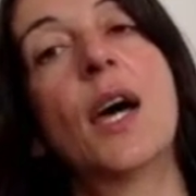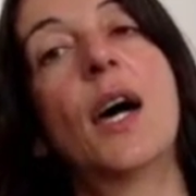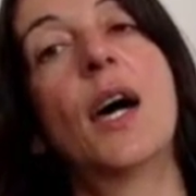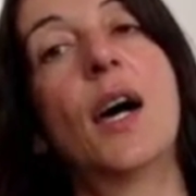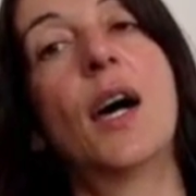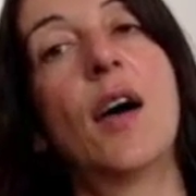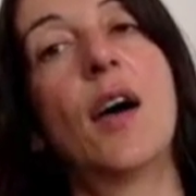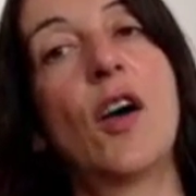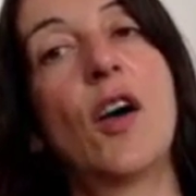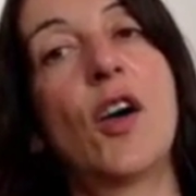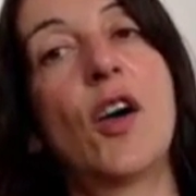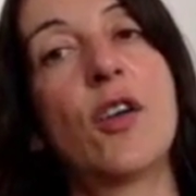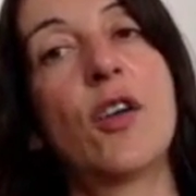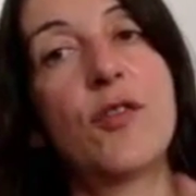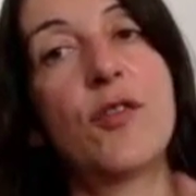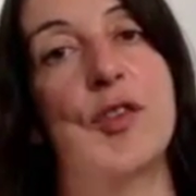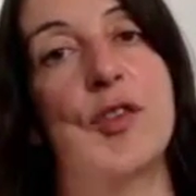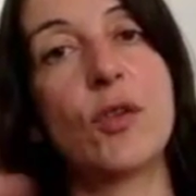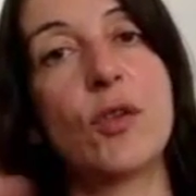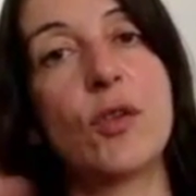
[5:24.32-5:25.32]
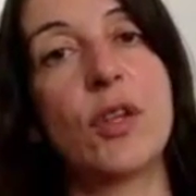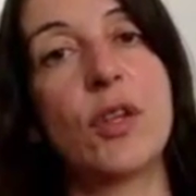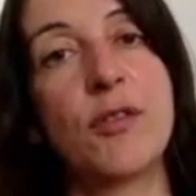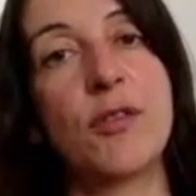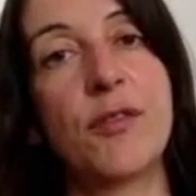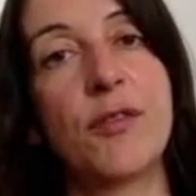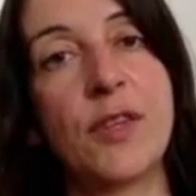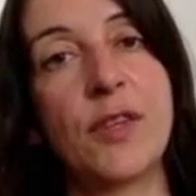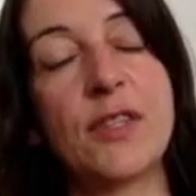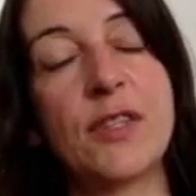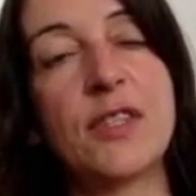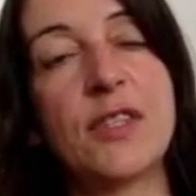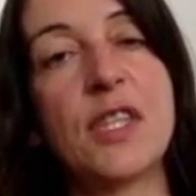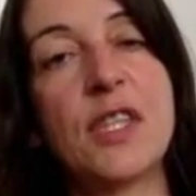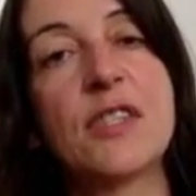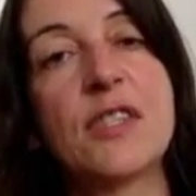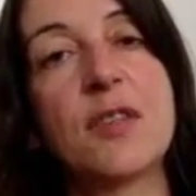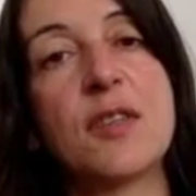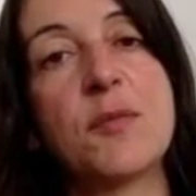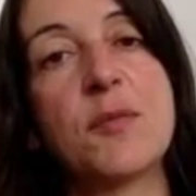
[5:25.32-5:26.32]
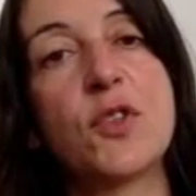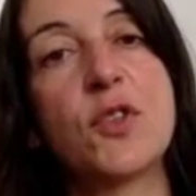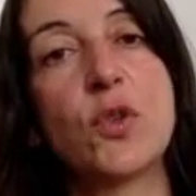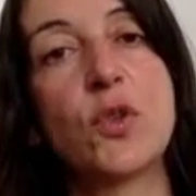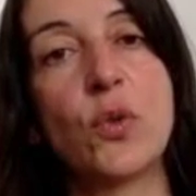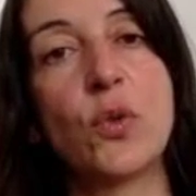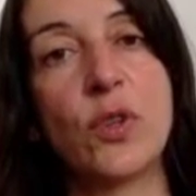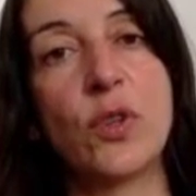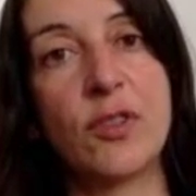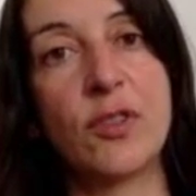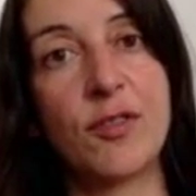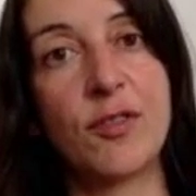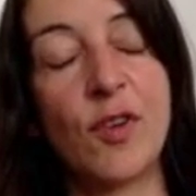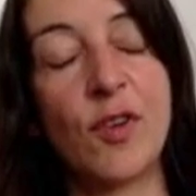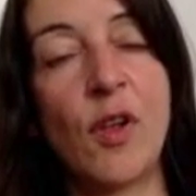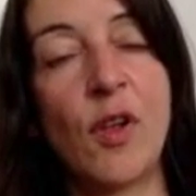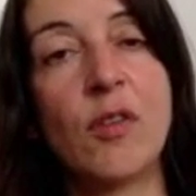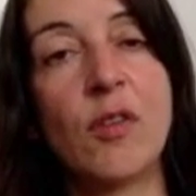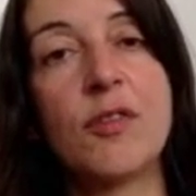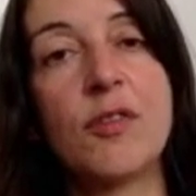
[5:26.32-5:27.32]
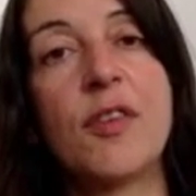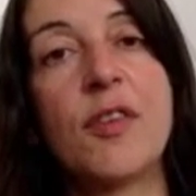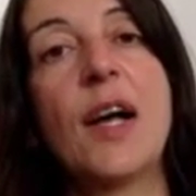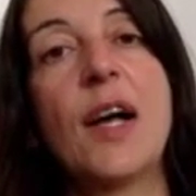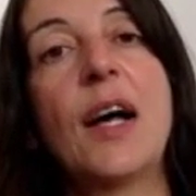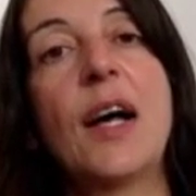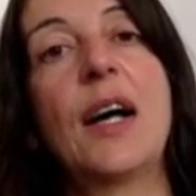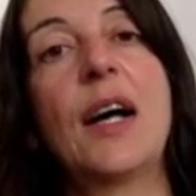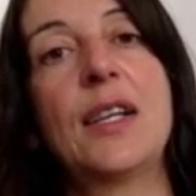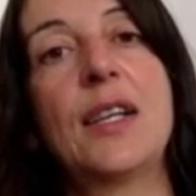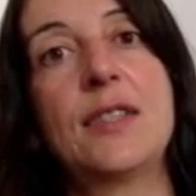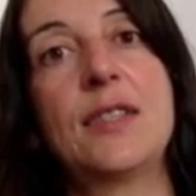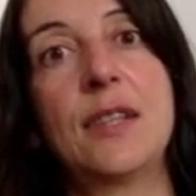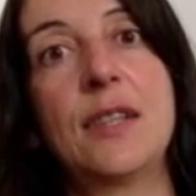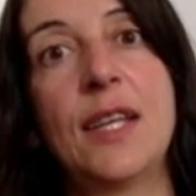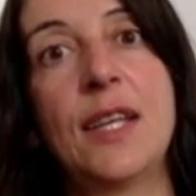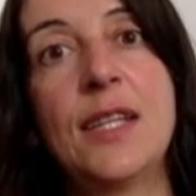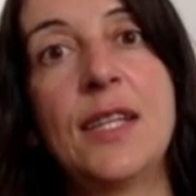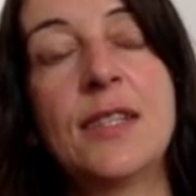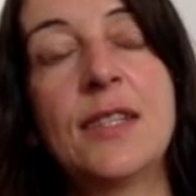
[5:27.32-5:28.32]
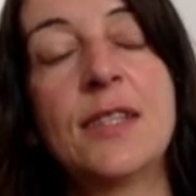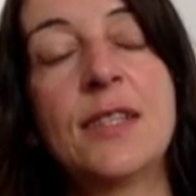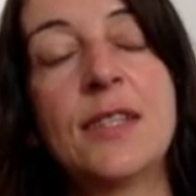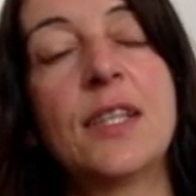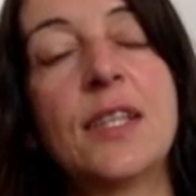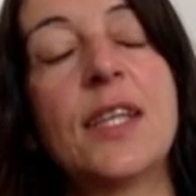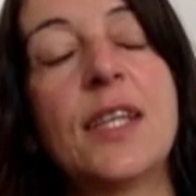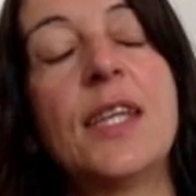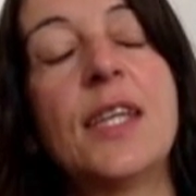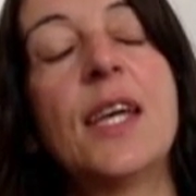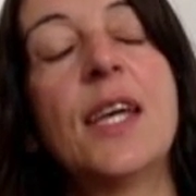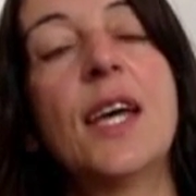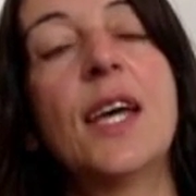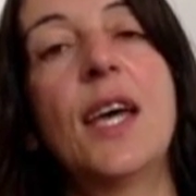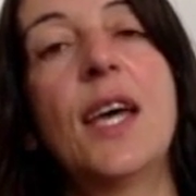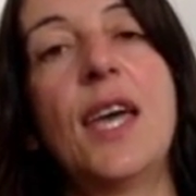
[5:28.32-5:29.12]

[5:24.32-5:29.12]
if you leave the system to evolve isolatedly.